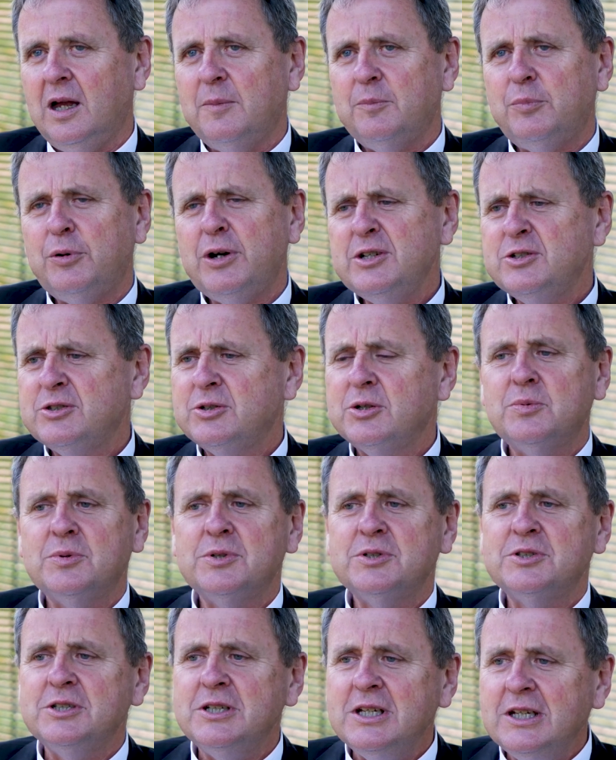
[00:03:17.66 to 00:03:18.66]
Priesthood
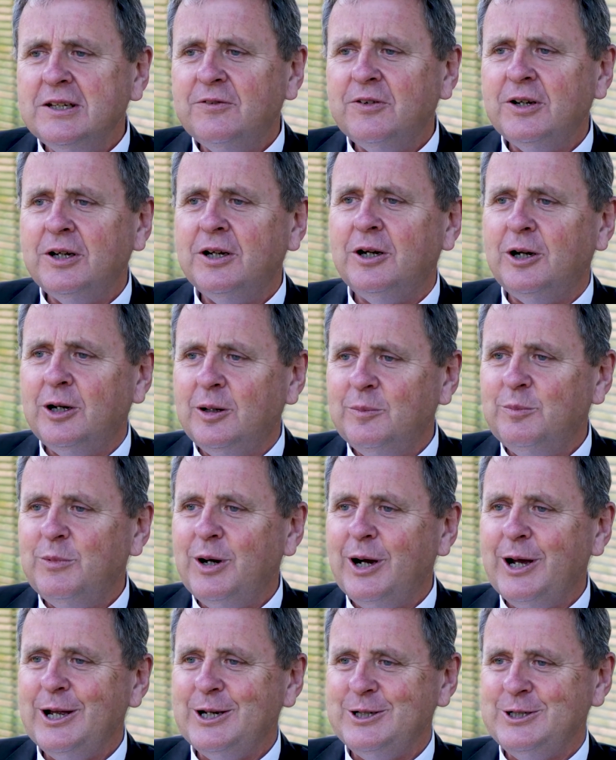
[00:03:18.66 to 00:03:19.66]
was never on
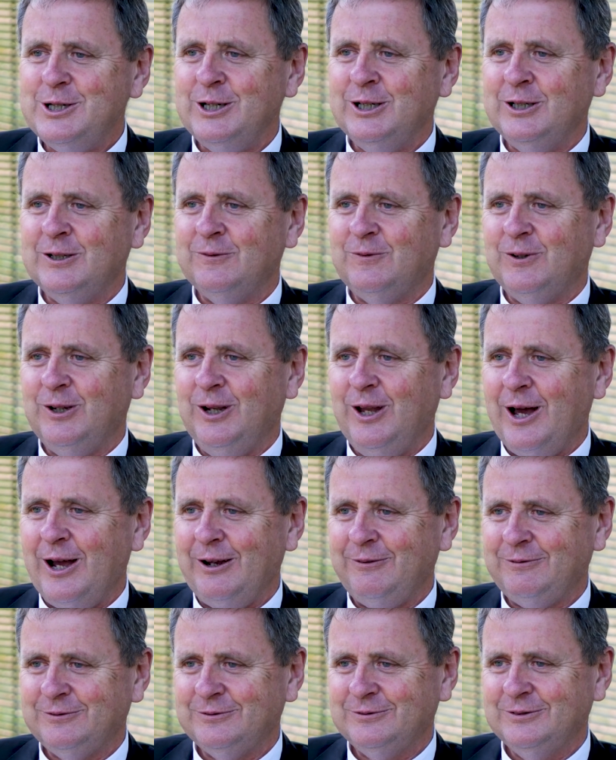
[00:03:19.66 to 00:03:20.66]
my agenda for
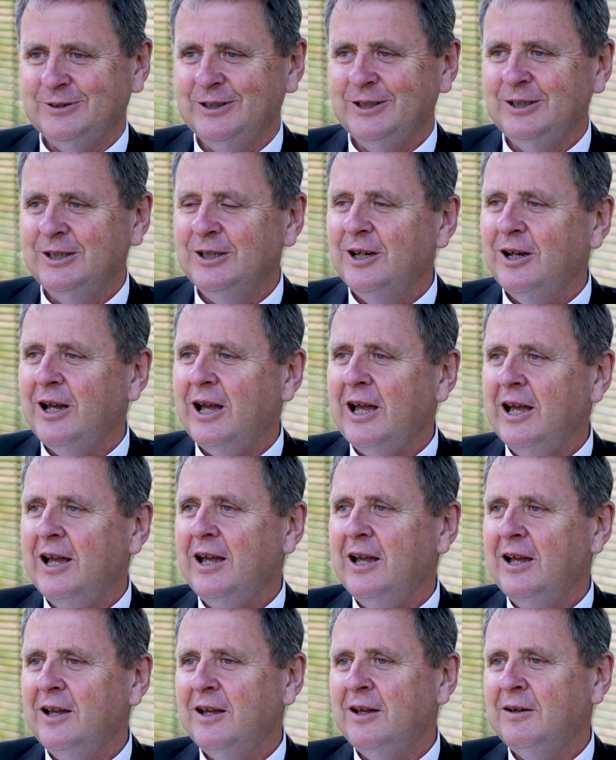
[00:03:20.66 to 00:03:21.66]
life.
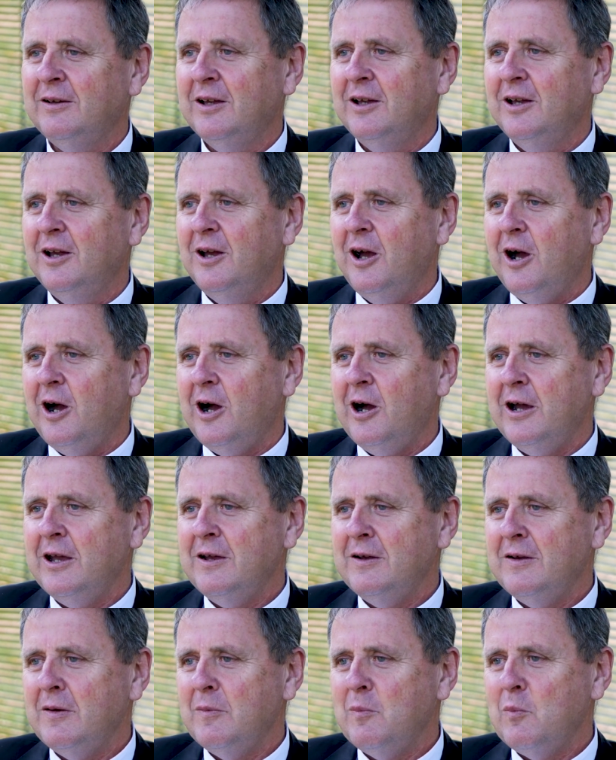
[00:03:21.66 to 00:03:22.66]

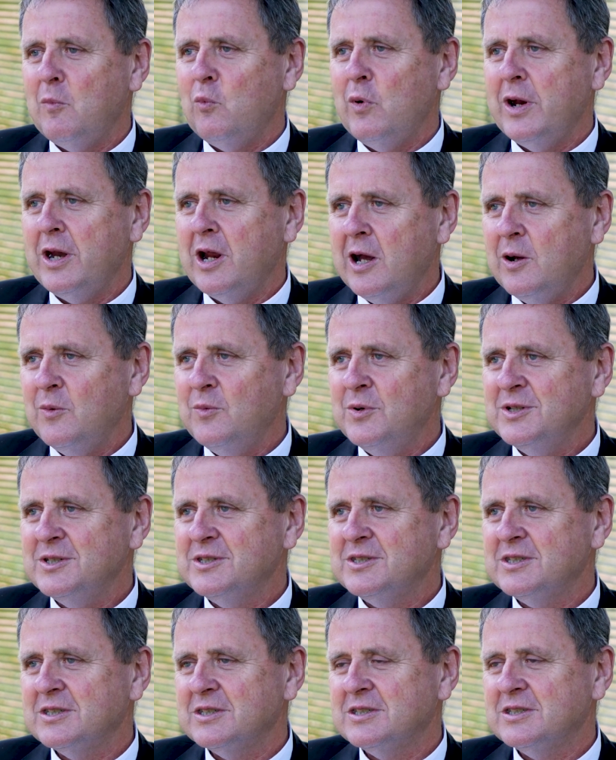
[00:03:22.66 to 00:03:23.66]
When I
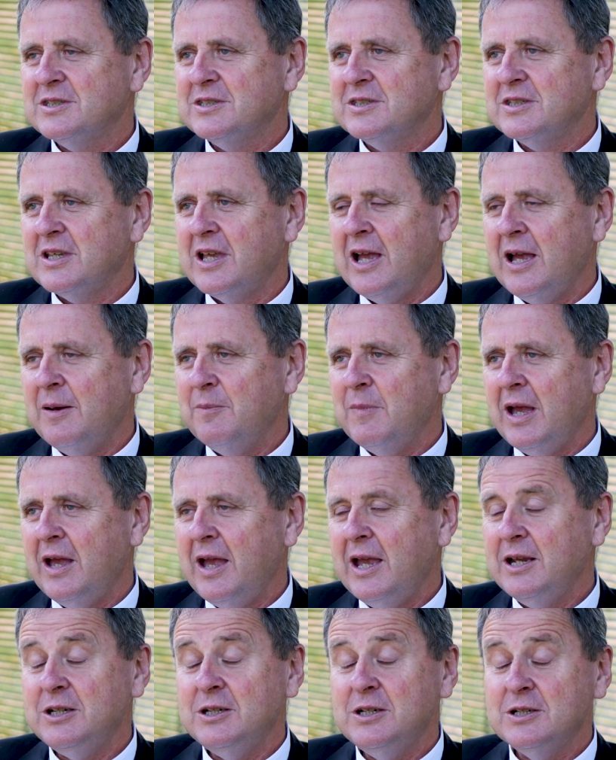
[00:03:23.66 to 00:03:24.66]
was
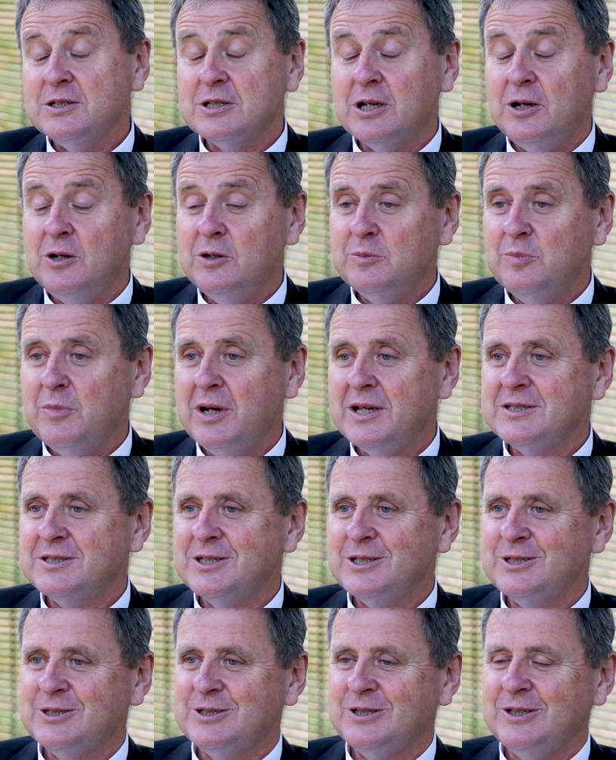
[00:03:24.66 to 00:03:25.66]
8 years old, my
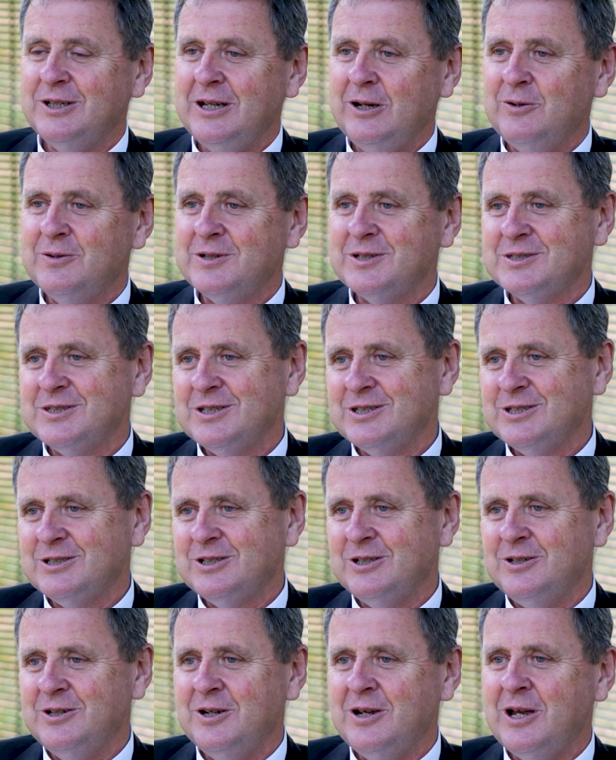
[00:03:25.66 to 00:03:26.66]
eldest
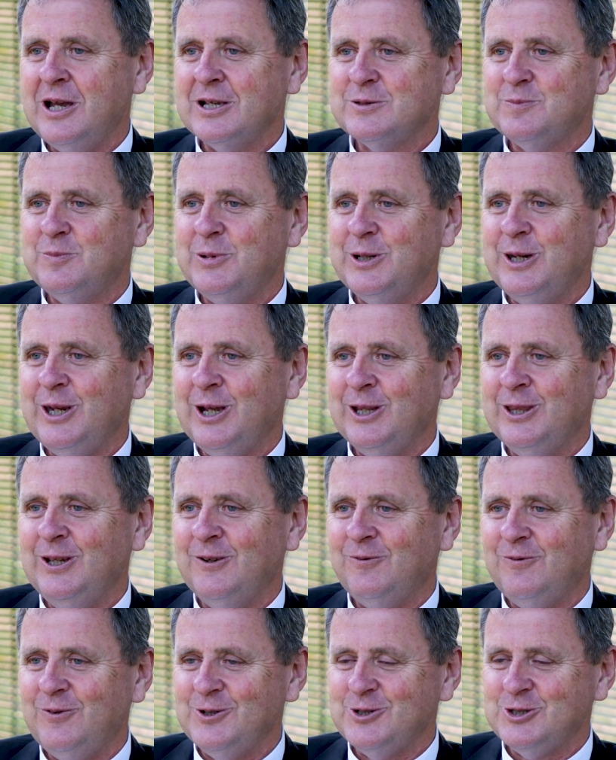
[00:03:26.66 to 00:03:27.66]
sister and her husband had
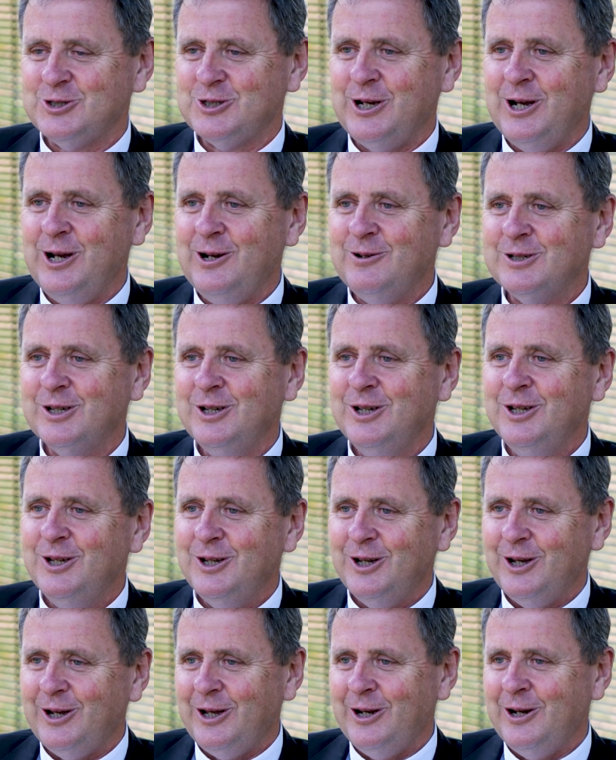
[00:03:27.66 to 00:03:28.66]
their first child,
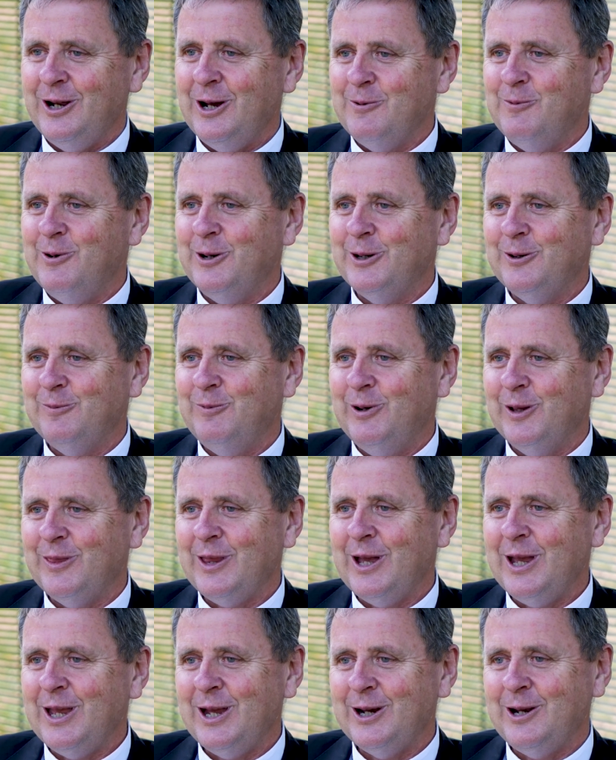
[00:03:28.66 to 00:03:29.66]
and I wanted what
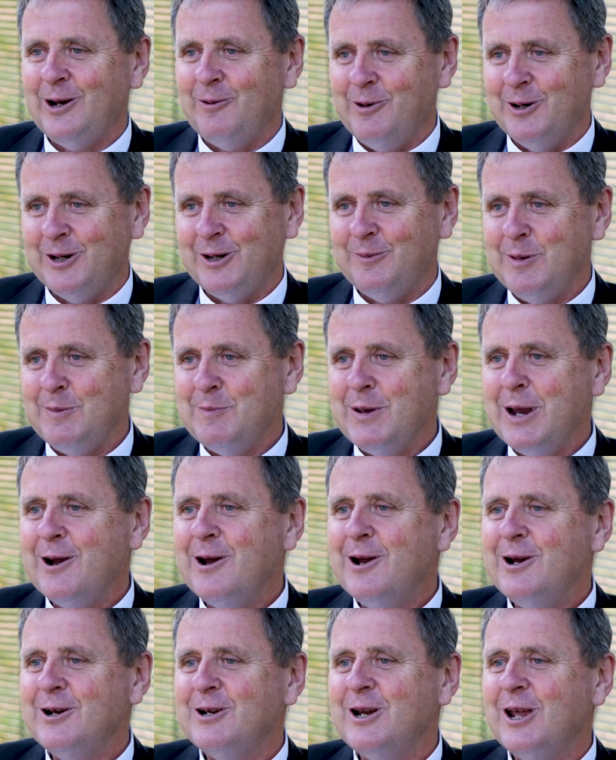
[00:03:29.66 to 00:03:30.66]
they had. I wanted to be
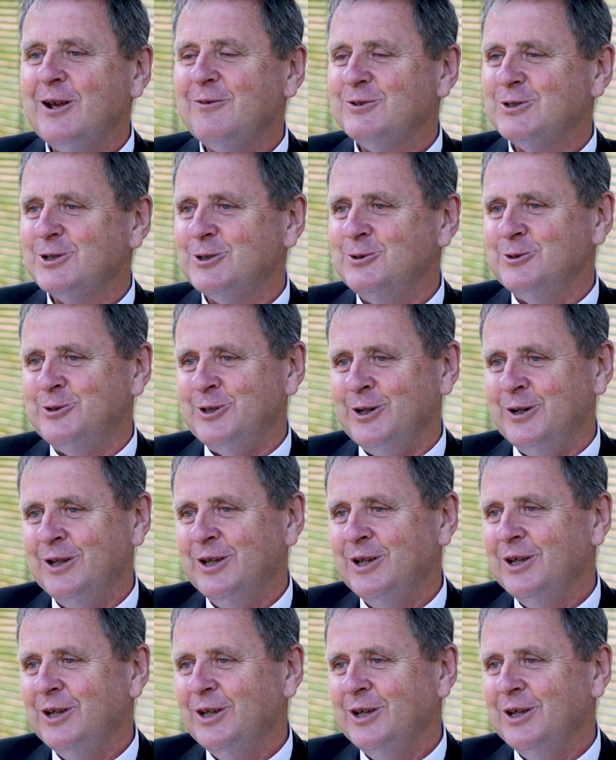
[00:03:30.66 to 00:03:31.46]
married and have children,